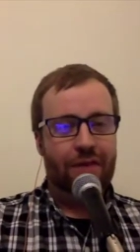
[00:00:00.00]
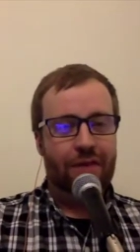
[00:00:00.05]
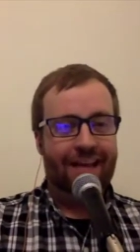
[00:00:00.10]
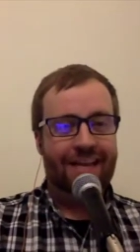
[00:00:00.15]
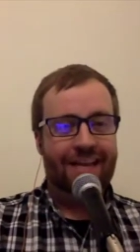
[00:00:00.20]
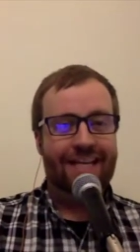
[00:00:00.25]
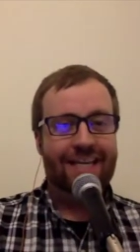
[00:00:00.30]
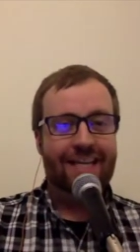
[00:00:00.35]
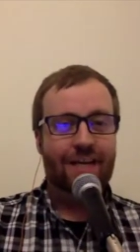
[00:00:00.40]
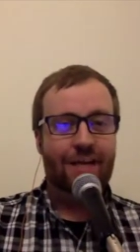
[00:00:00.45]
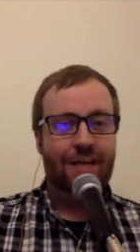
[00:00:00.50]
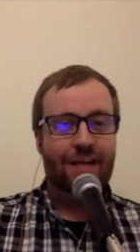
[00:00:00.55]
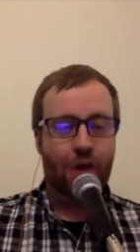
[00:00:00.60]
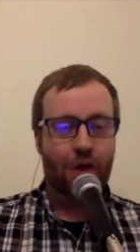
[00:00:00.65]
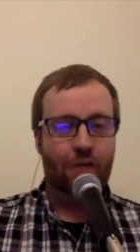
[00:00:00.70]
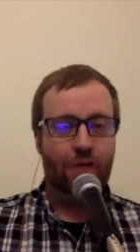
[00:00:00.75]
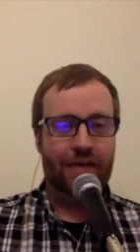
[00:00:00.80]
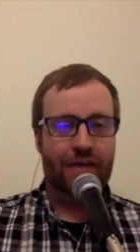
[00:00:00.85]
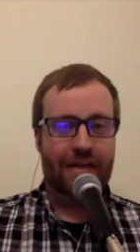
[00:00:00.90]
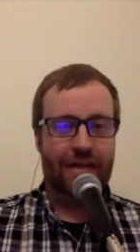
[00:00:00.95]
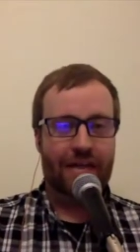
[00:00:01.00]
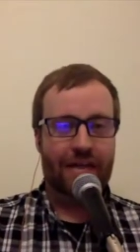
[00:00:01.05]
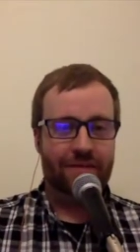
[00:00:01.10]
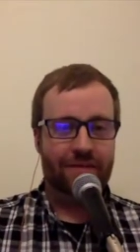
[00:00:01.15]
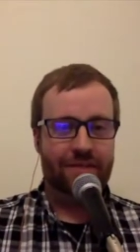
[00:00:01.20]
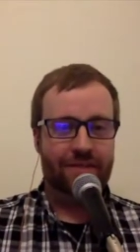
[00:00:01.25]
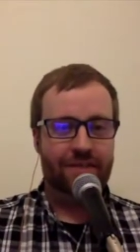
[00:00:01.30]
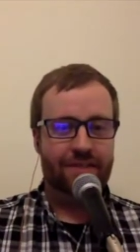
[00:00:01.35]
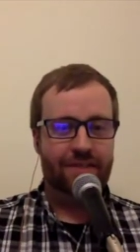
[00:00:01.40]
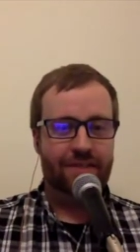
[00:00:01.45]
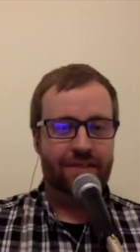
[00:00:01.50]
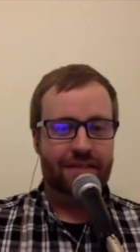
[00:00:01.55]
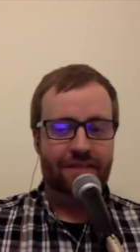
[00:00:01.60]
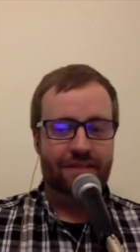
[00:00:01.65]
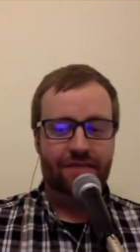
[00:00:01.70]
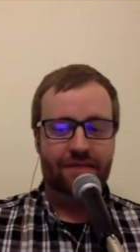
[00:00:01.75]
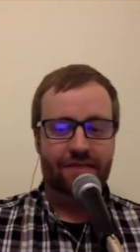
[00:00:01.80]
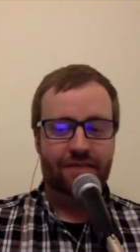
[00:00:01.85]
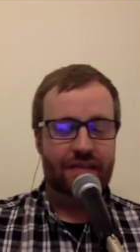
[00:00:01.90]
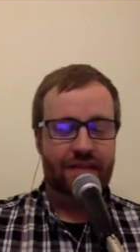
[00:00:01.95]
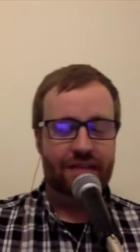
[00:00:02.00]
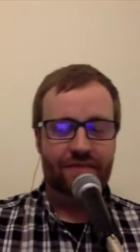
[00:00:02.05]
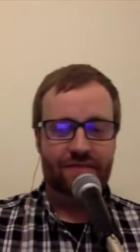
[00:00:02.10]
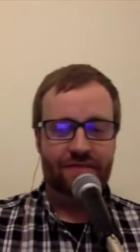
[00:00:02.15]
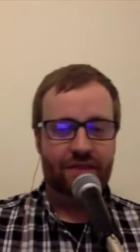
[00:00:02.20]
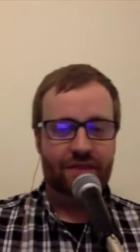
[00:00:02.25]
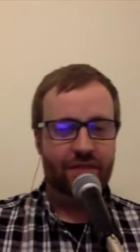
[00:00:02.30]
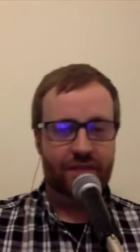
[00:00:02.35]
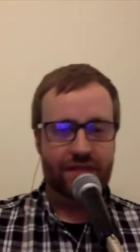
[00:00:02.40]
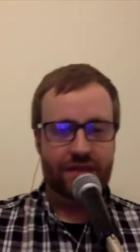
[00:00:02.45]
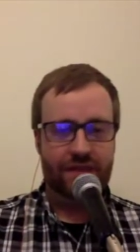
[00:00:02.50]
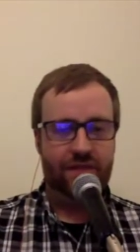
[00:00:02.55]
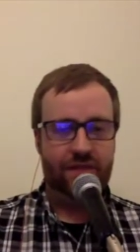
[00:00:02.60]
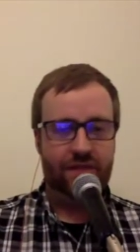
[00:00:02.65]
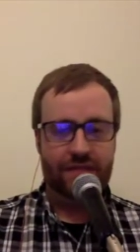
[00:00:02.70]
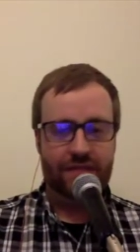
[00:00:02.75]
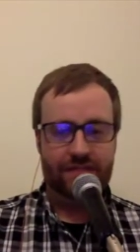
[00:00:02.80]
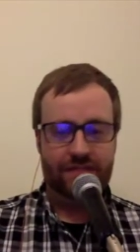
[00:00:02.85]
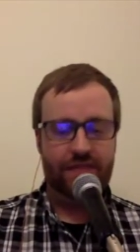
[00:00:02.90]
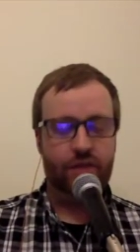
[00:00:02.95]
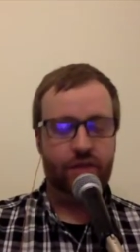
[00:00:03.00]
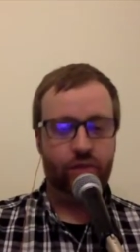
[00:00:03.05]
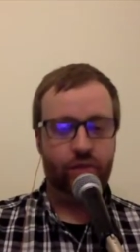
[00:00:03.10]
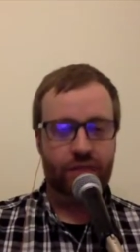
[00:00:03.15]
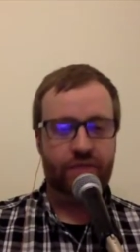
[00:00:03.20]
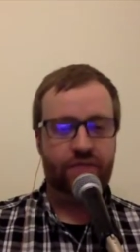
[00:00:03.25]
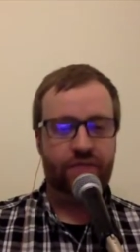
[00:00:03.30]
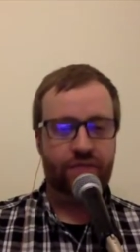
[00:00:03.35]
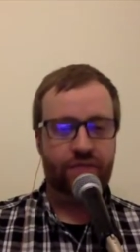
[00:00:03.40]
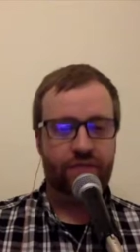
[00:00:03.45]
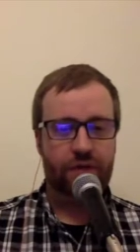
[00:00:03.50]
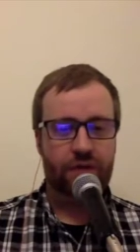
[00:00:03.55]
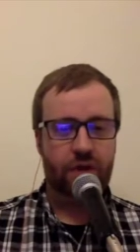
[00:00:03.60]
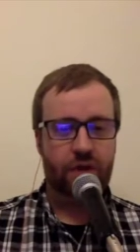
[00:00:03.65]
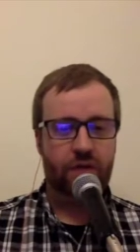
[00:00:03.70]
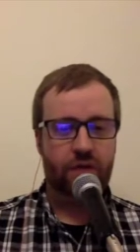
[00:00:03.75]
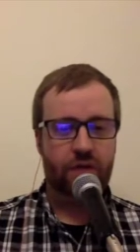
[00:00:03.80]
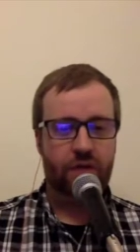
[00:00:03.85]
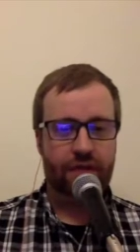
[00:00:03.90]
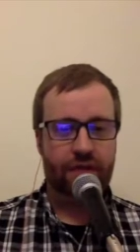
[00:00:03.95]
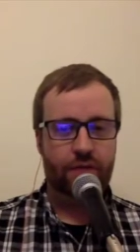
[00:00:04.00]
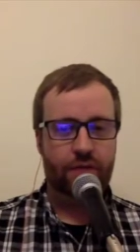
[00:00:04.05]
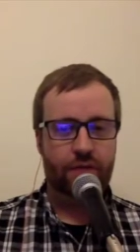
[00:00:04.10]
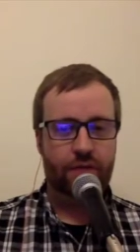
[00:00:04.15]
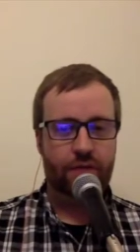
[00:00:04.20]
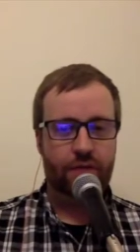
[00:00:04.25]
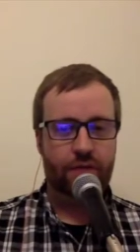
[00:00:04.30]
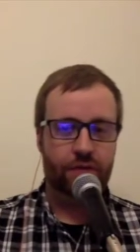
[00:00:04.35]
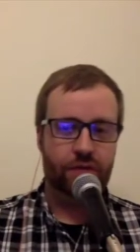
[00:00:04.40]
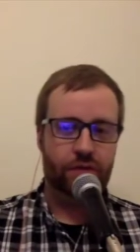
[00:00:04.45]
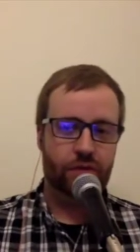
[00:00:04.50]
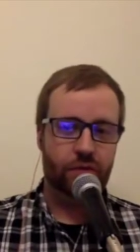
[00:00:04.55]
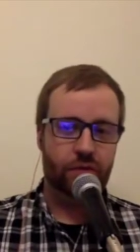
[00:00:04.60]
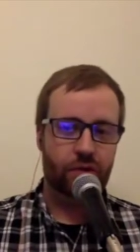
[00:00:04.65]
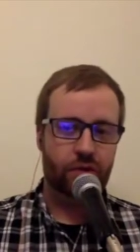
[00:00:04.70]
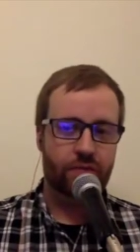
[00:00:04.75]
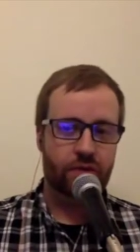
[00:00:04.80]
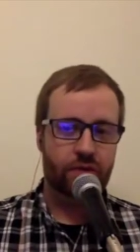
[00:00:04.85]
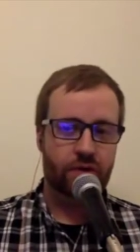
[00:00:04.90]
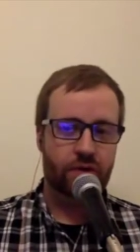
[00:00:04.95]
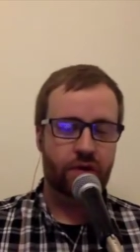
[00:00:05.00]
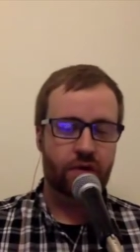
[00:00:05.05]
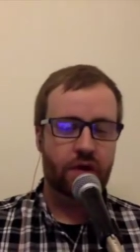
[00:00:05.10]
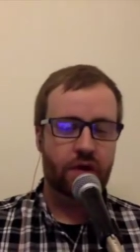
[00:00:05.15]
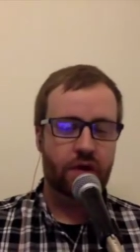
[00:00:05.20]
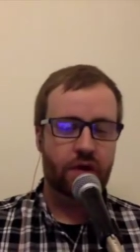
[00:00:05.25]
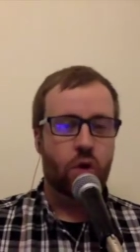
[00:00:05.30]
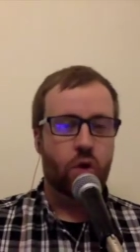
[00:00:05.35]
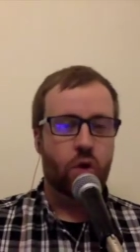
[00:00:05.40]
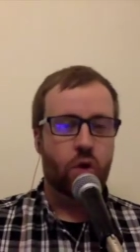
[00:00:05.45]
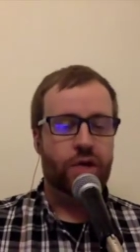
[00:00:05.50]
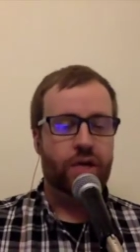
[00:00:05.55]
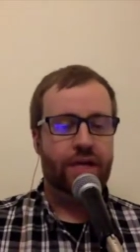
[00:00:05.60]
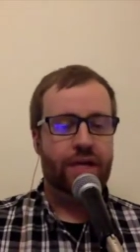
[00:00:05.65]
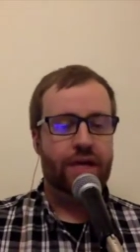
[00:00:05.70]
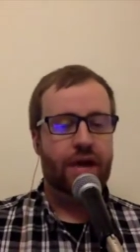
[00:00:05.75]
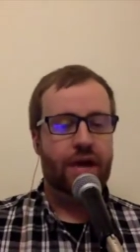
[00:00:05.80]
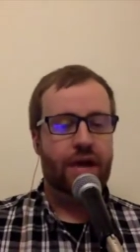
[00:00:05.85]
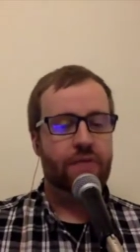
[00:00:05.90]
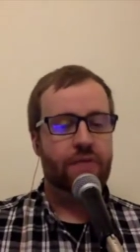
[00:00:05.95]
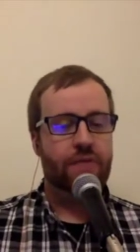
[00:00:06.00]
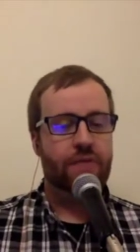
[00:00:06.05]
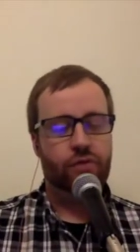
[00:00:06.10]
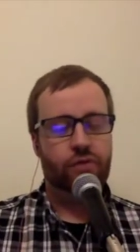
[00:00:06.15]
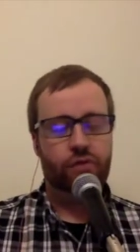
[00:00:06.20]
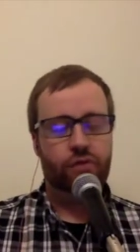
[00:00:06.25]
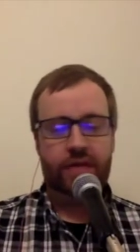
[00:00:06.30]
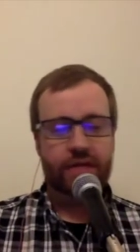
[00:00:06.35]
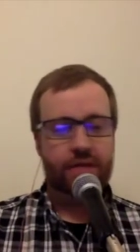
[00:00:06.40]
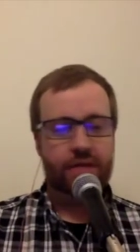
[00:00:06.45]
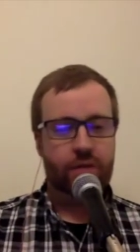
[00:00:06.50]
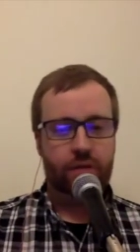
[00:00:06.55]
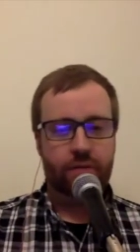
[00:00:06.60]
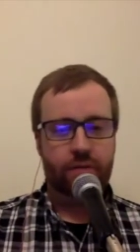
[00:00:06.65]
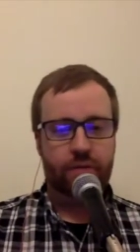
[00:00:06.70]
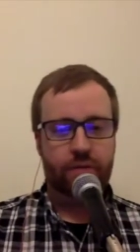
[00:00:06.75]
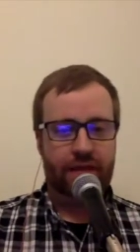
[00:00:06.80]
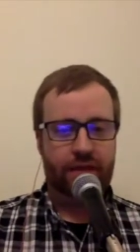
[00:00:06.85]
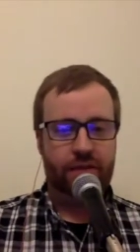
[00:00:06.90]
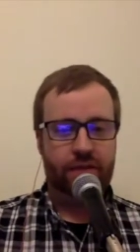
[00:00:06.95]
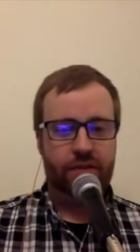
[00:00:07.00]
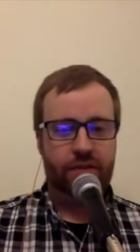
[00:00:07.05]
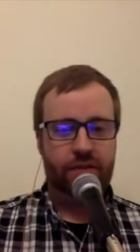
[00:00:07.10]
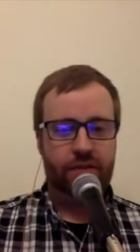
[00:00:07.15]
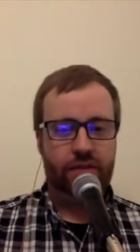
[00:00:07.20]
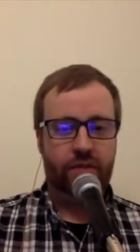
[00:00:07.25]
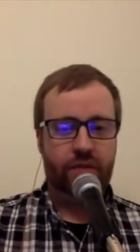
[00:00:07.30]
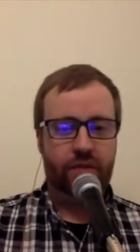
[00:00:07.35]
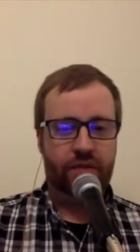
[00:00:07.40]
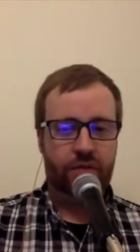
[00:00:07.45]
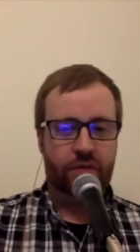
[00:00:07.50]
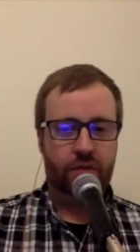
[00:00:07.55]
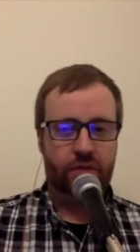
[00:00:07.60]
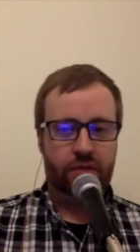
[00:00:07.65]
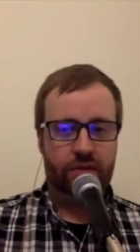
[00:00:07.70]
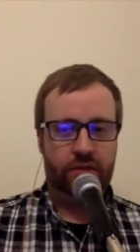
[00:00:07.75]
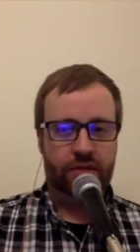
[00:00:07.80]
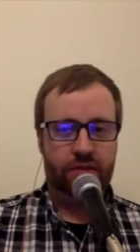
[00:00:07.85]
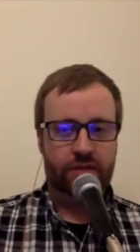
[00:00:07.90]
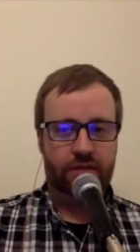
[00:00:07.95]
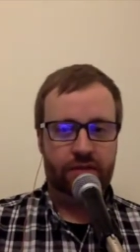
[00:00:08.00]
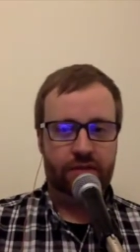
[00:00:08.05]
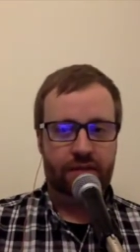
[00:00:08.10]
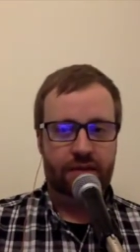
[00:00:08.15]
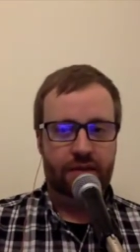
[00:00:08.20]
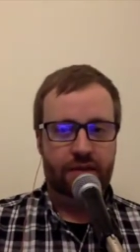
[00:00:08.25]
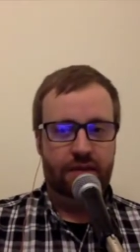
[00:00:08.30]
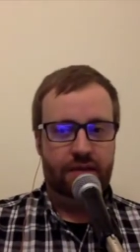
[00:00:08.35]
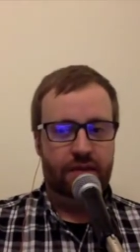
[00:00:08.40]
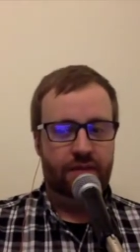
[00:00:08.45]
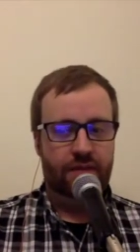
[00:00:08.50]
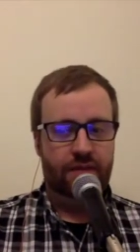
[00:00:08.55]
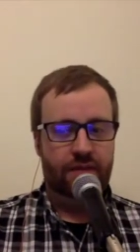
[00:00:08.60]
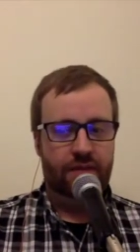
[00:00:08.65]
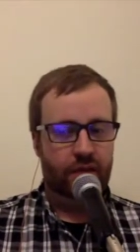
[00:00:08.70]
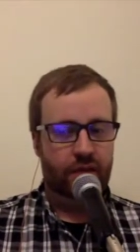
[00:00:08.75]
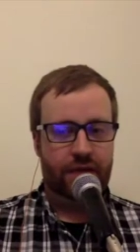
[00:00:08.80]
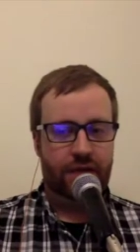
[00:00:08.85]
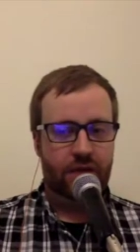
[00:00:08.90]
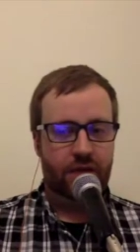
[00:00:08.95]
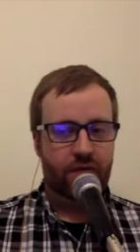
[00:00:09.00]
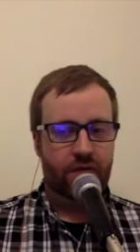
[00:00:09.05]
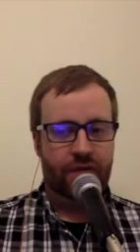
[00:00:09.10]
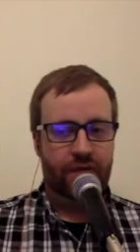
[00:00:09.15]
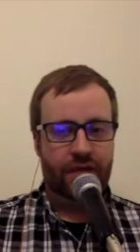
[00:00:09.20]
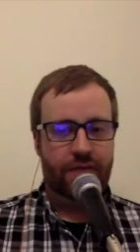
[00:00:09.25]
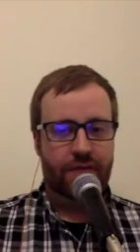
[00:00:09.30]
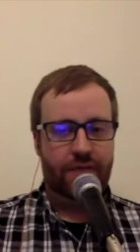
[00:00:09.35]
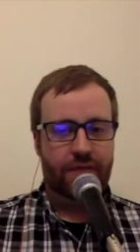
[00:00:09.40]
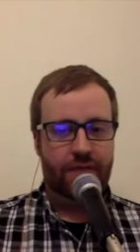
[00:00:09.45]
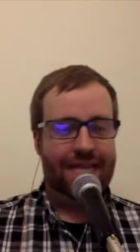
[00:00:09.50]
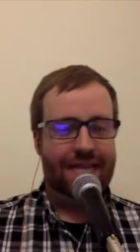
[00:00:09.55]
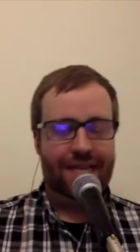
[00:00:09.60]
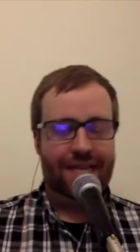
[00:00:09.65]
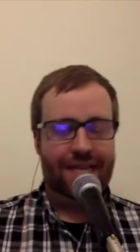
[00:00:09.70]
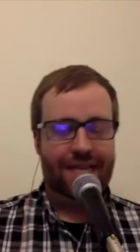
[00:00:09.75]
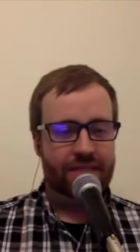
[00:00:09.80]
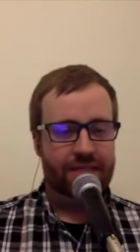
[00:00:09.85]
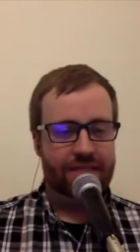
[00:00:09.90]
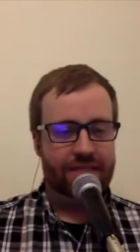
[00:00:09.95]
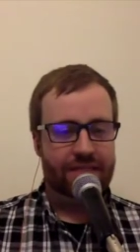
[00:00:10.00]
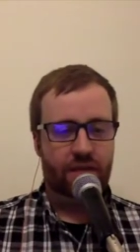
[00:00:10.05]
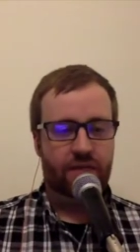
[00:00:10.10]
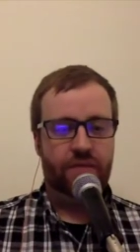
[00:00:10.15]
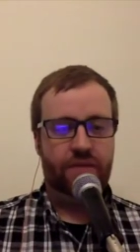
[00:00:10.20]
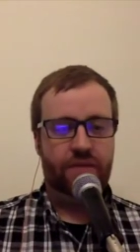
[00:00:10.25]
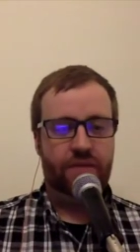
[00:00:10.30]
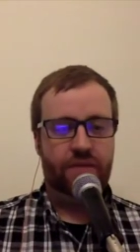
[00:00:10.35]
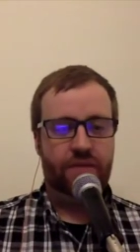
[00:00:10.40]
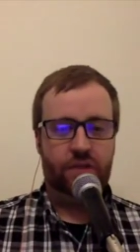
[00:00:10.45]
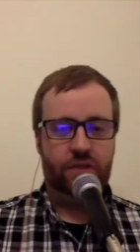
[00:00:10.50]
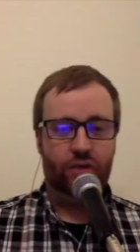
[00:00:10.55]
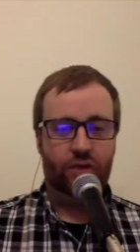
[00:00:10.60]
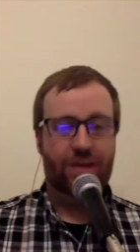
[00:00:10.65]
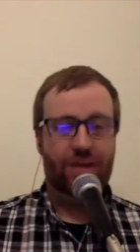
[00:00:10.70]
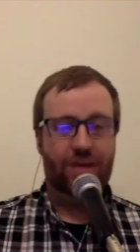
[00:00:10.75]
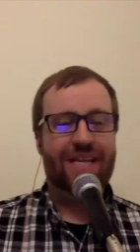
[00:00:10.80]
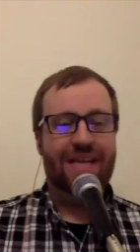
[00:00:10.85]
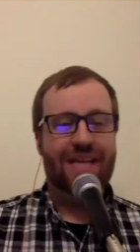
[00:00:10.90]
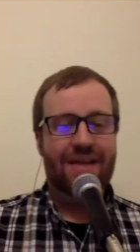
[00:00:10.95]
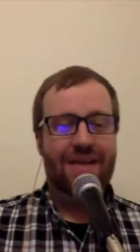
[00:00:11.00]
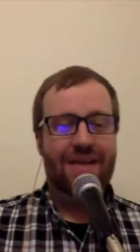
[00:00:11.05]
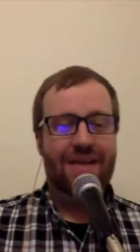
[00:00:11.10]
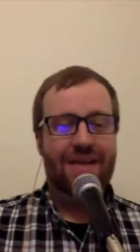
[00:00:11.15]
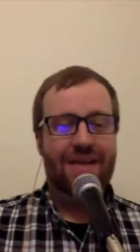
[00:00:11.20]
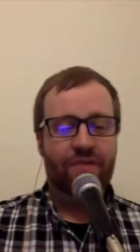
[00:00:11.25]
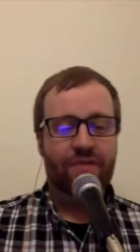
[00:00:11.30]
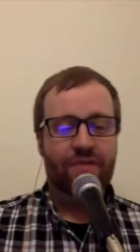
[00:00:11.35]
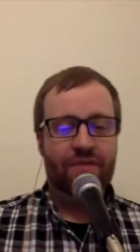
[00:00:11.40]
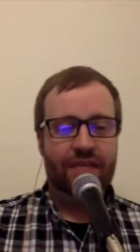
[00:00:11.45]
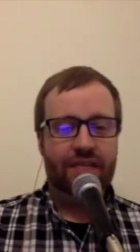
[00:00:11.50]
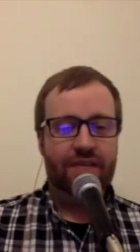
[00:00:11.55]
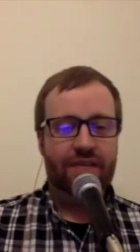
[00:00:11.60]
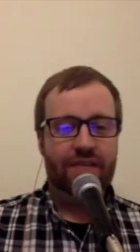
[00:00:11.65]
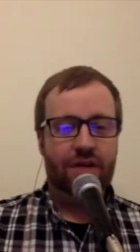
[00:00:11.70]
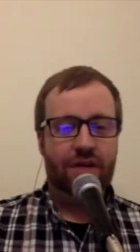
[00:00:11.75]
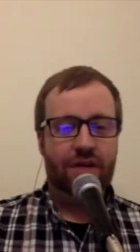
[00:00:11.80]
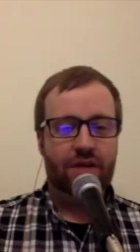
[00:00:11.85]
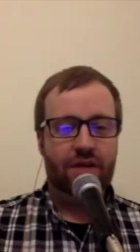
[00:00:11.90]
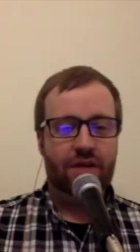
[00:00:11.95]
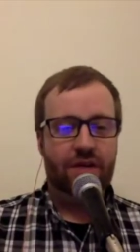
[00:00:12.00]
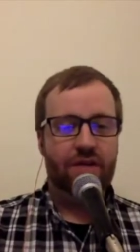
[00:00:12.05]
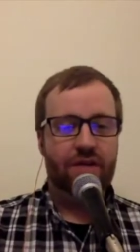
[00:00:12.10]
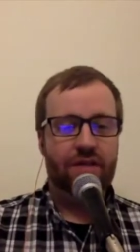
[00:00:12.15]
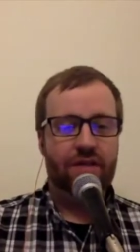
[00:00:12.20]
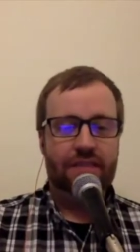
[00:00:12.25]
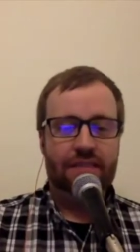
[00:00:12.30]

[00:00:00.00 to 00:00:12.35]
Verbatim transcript: like golf games, then if nothing else, this is a really fun golf game. You can do the story mode, or you can hop straight into a match and play the courses. If you like golf games, in and of itself, this is a great fifteen dollar